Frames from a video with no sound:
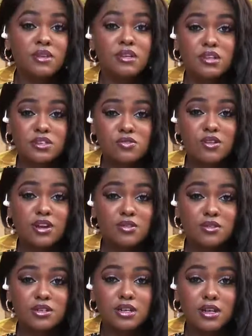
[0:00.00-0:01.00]
is
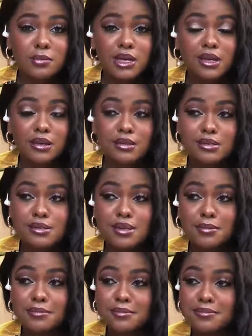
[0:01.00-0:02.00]
Raila Odinga making the
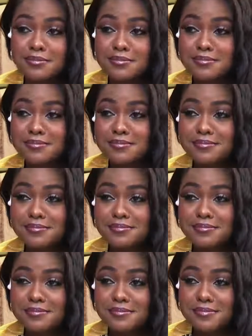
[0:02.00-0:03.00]
same
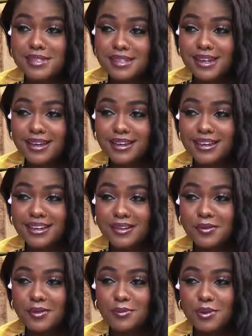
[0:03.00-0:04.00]
mistake
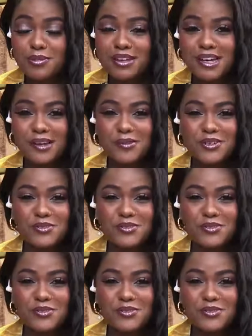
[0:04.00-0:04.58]
with BBI? We're